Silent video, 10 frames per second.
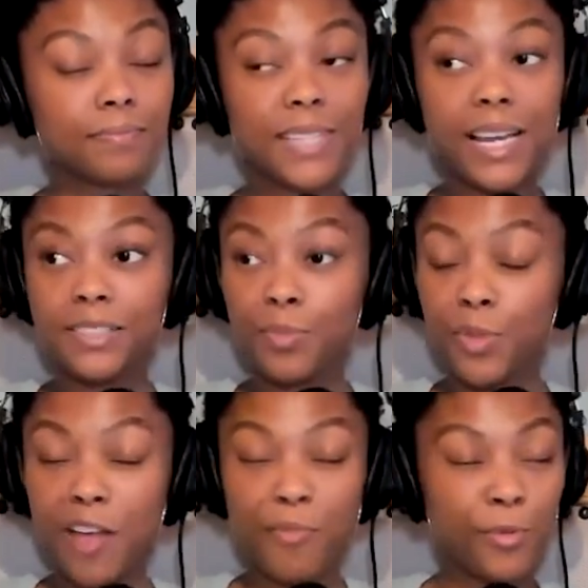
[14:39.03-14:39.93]
That is
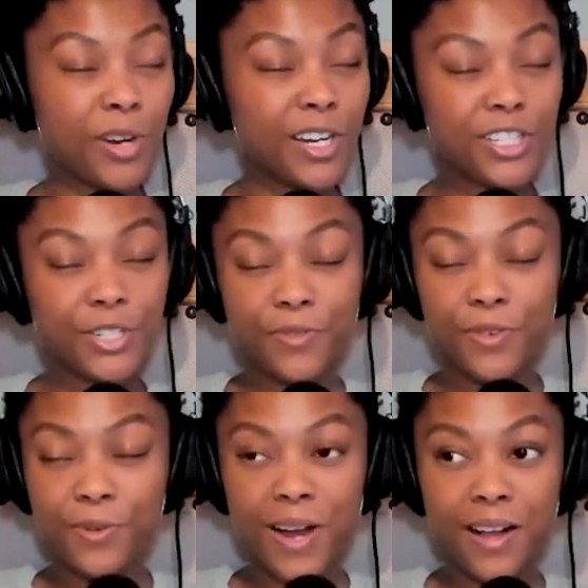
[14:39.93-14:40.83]
something I've been wanting to do for
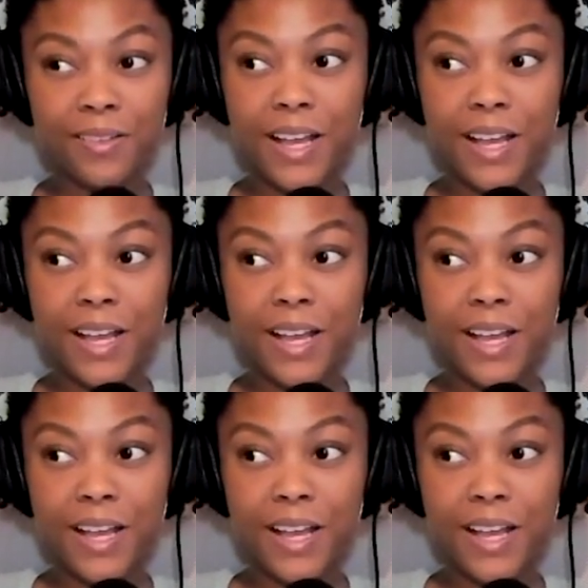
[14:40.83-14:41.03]
a while.